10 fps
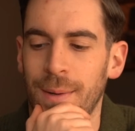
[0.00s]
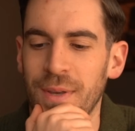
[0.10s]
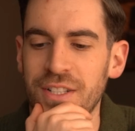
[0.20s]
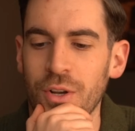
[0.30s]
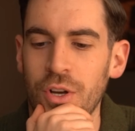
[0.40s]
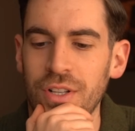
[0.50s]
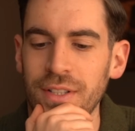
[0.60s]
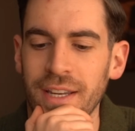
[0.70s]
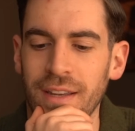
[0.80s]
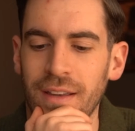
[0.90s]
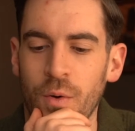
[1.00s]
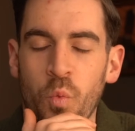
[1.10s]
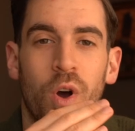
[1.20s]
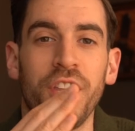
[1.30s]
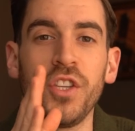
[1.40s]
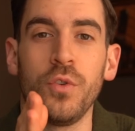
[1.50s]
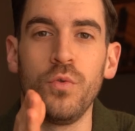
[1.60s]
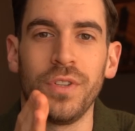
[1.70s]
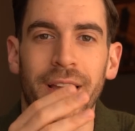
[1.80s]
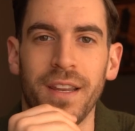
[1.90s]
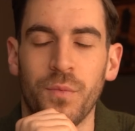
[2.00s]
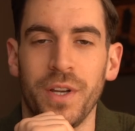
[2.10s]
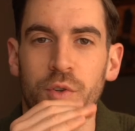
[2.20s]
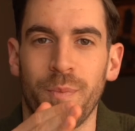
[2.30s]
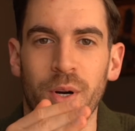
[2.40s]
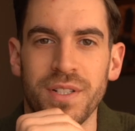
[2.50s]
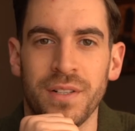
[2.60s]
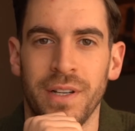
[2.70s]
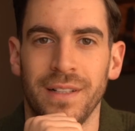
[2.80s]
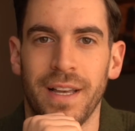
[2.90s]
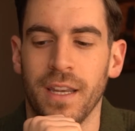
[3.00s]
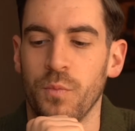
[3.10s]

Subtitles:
It's all like what you personally like,